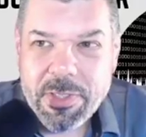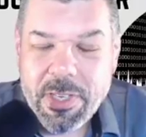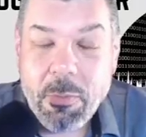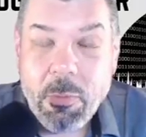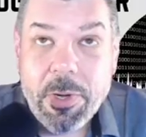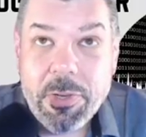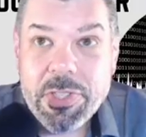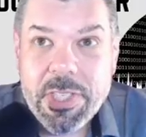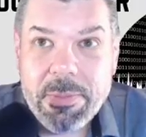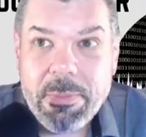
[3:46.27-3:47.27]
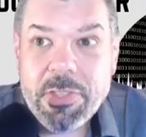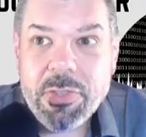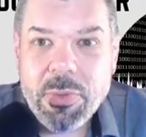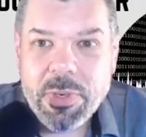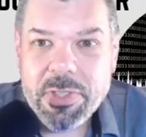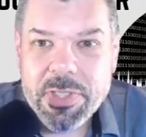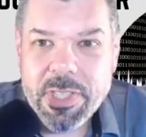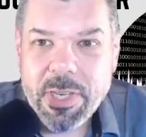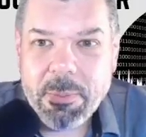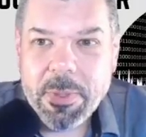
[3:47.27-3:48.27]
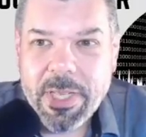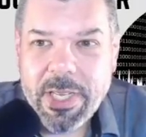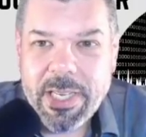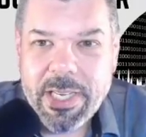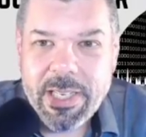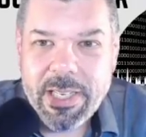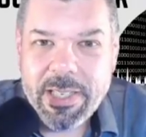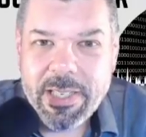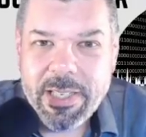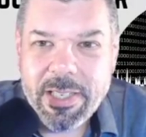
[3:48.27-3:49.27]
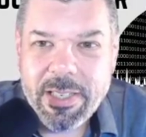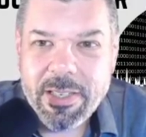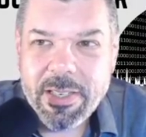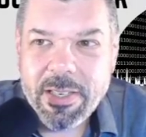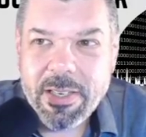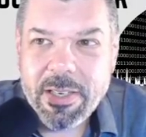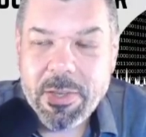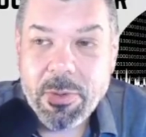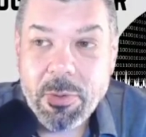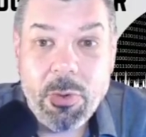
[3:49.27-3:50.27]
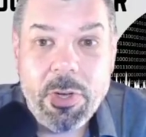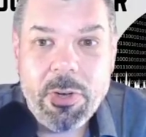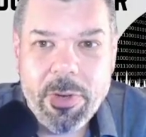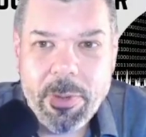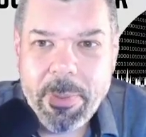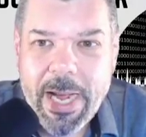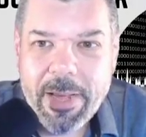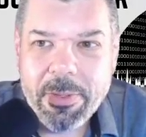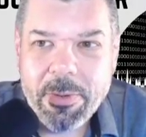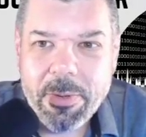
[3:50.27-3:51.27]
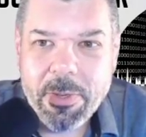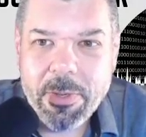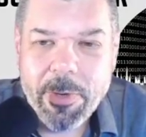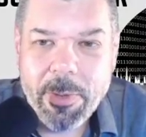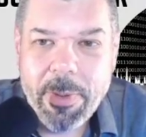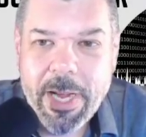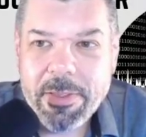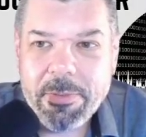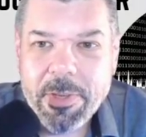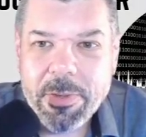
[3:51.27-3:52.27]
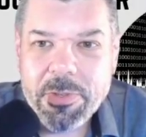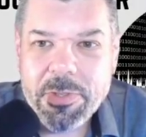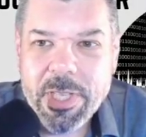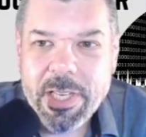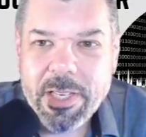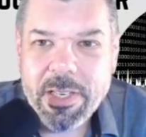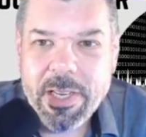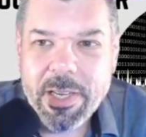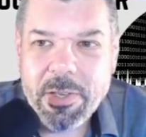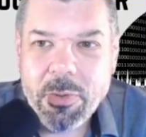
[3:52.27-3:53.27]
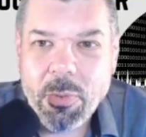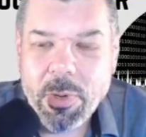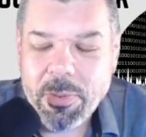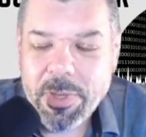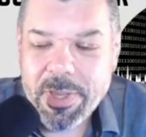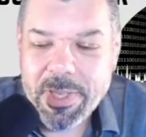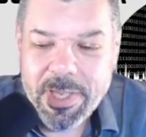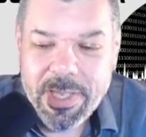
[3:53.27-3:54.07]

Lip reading: where do you see mentors playing in either your career path or the career path of others that you work with?